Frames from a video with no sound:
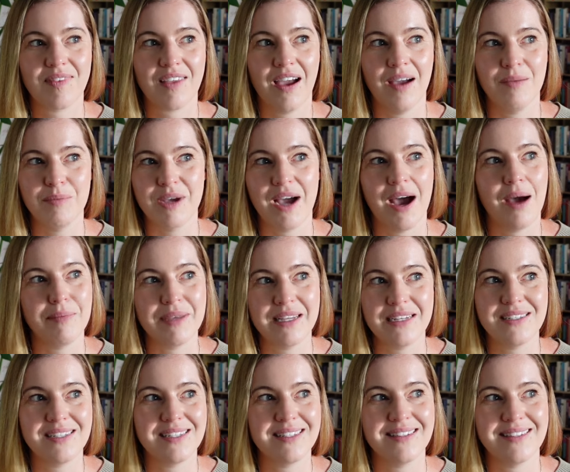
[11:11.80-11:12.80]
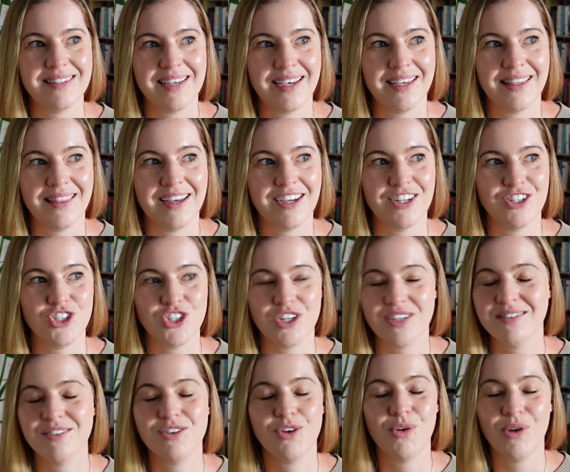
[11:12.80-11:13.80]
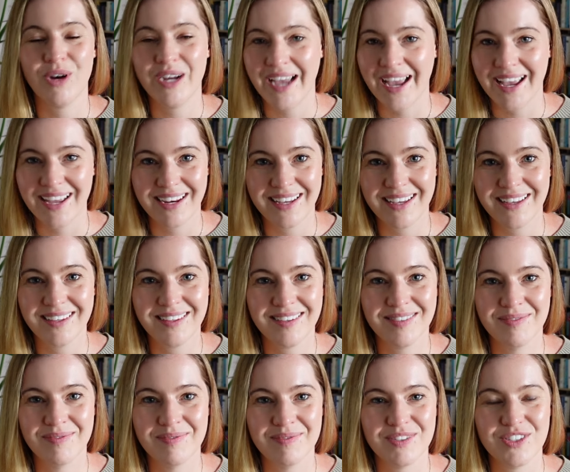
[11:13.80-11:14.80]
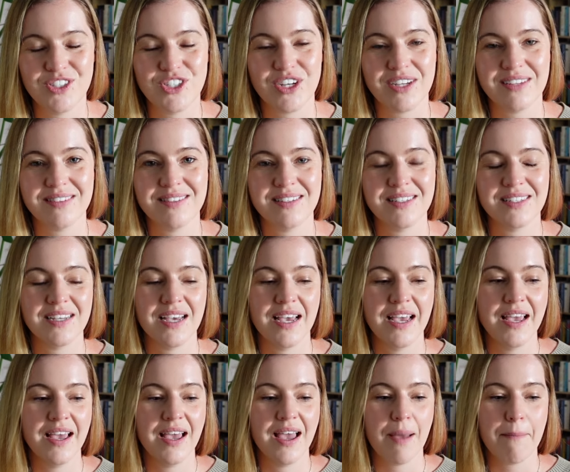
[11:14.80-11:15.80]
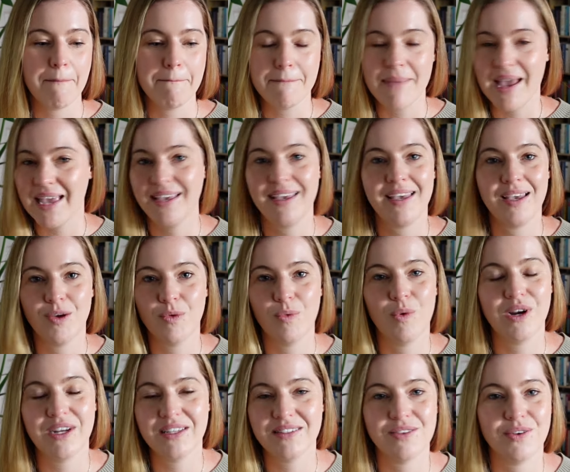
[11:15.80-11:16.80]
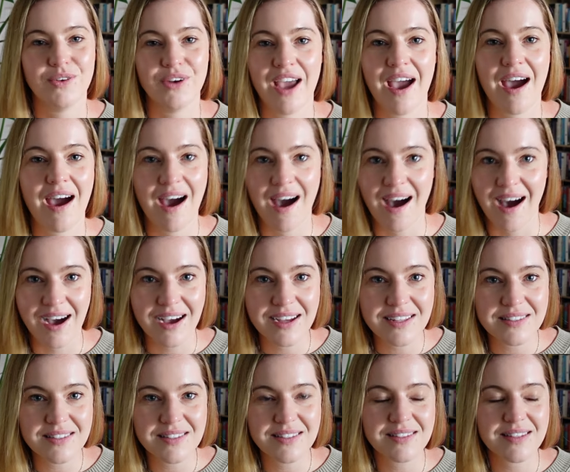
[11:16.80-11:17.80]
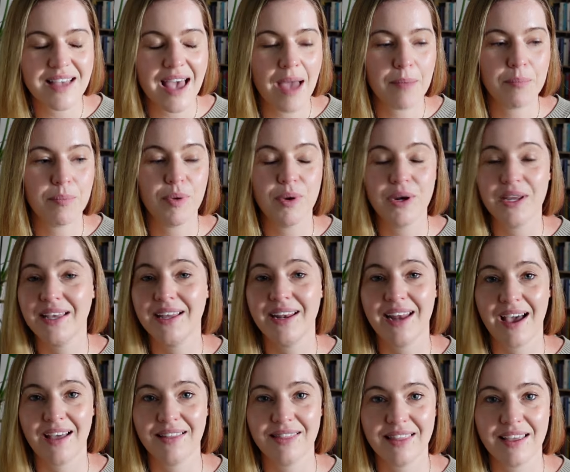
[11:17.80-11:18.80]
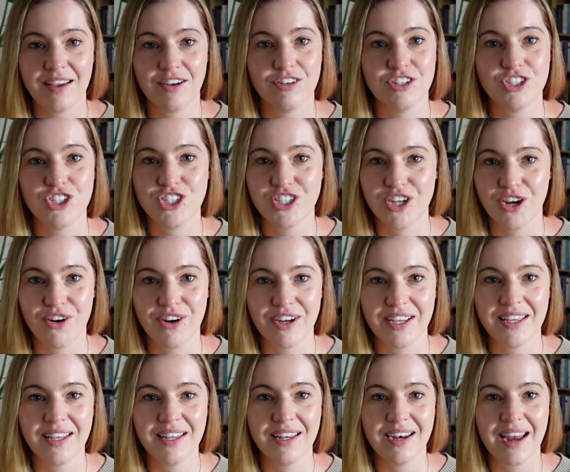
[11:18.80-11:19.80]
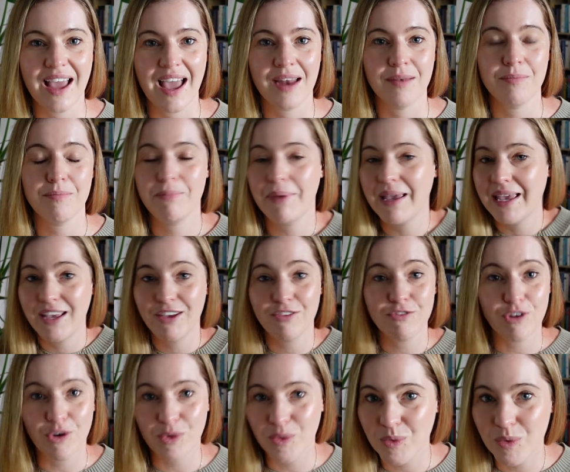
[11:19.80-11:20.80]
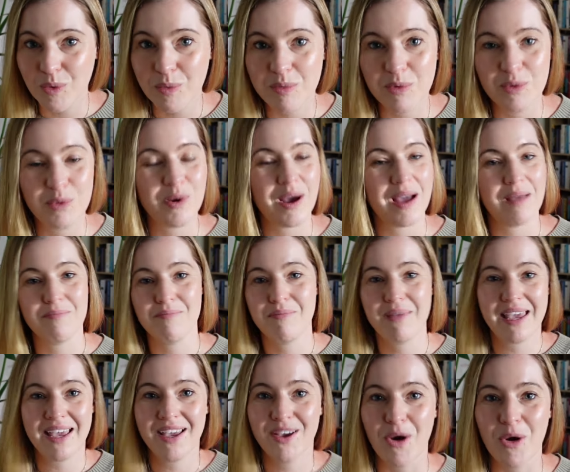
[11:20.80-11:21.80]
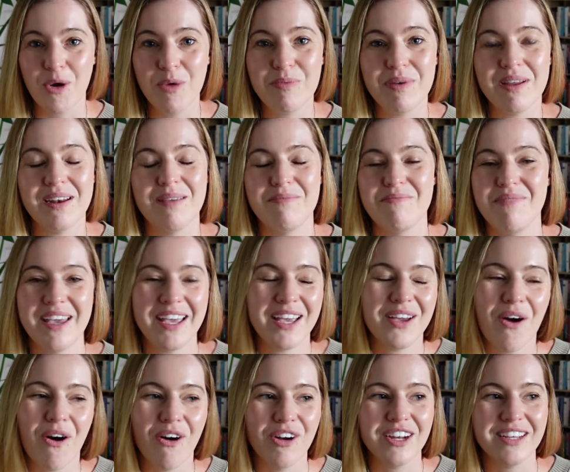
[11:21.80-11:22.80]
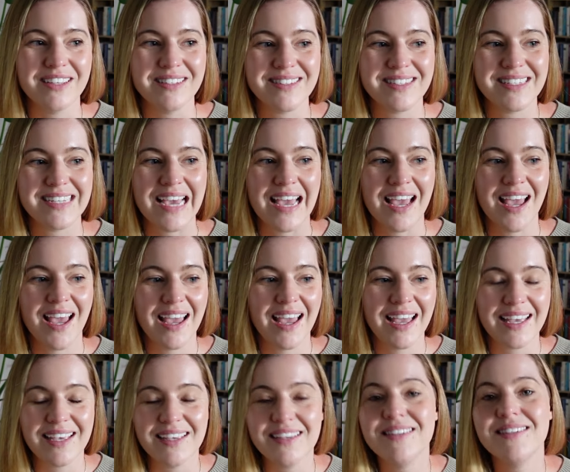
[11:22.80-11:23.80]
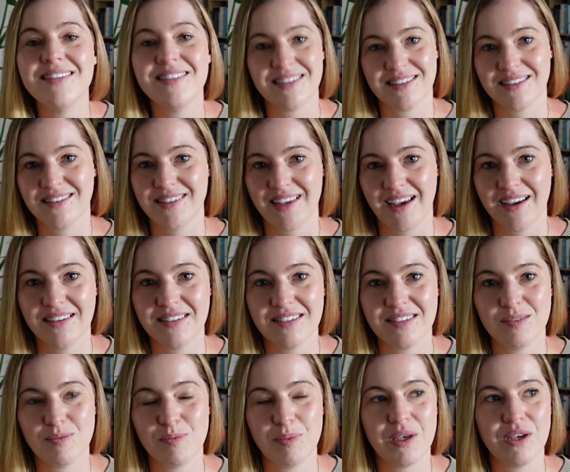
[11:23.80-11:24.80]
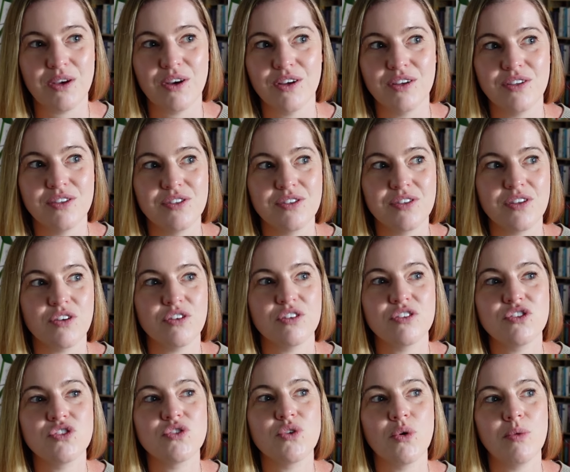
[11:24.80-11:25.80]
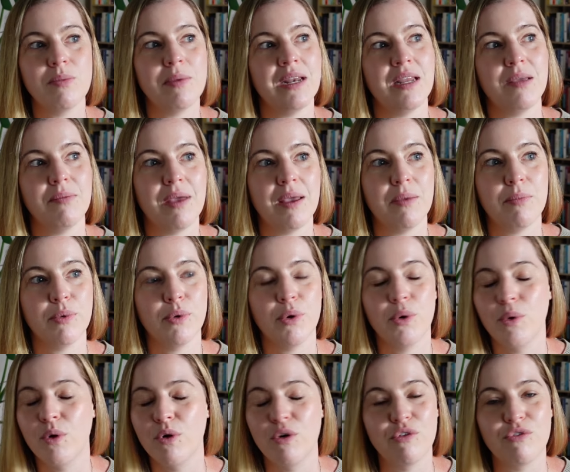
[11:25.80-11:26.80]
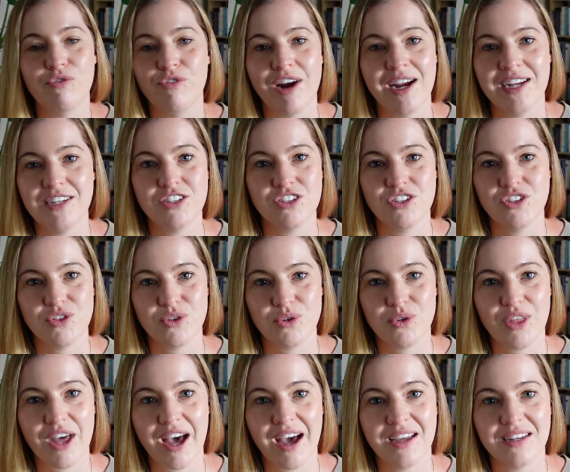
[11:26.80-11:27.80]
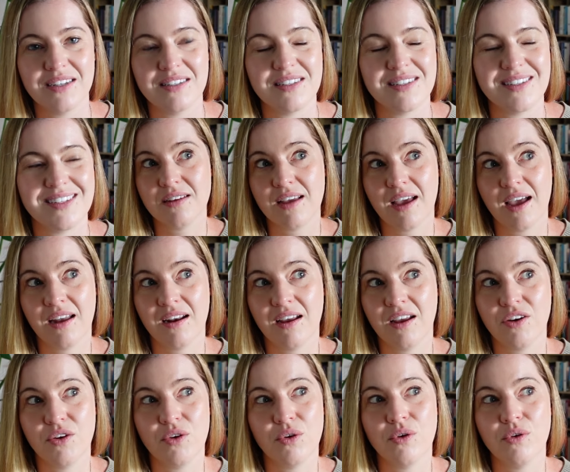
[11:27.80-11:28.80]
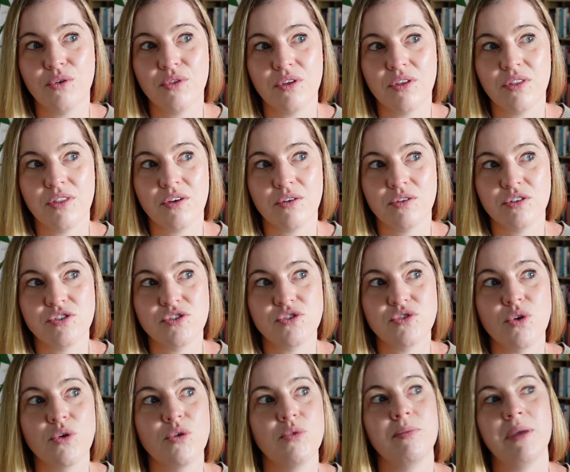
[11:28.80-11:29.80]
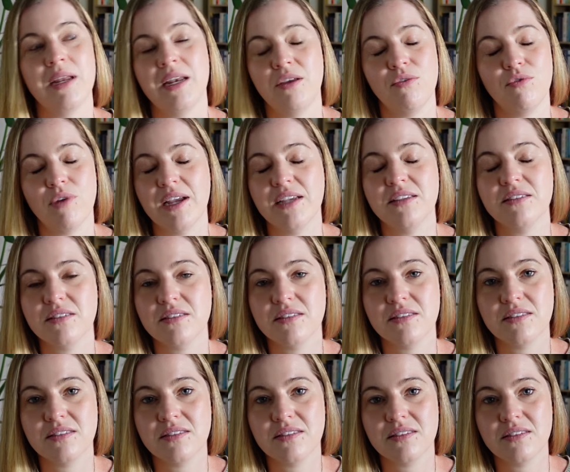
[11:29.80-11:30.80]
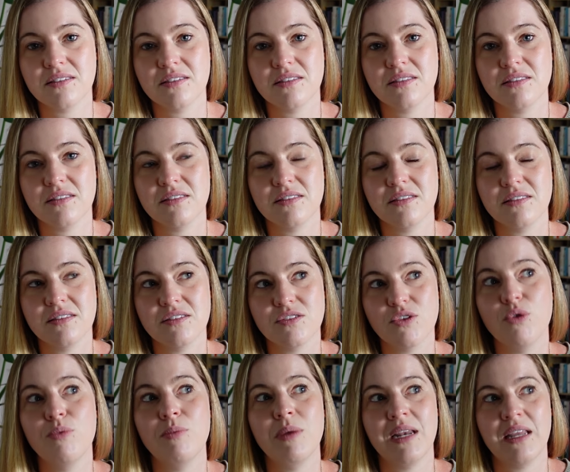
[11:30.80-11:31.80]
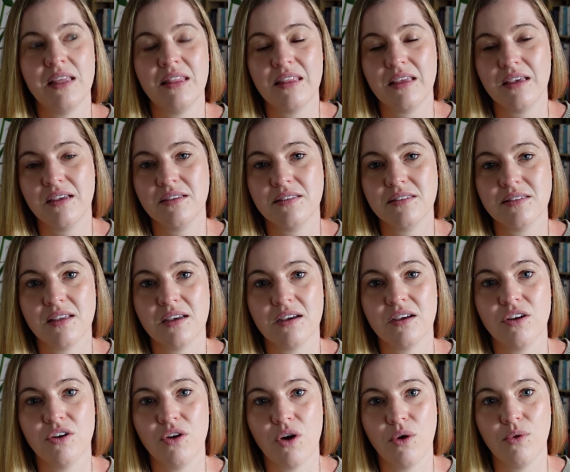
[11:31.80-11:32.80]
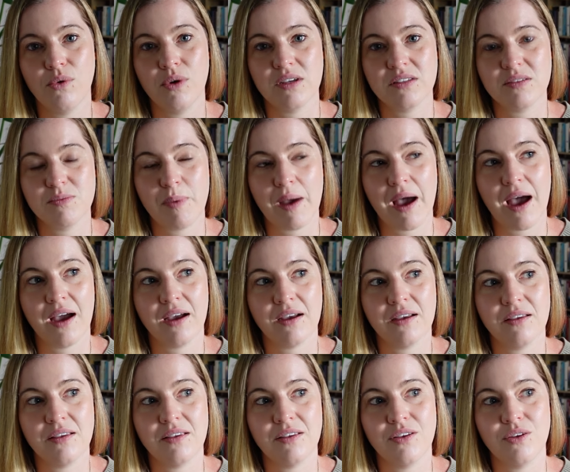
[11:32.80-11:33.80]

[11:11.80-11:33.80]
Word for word: I'm coming to see that just creating, just making what is on our hearts and putting it out there and sharing it and being vulnerable and being open and being honest is success because there are so many people who are afraid to do that. And I know that there are so many reasons, so many things that can hold us back.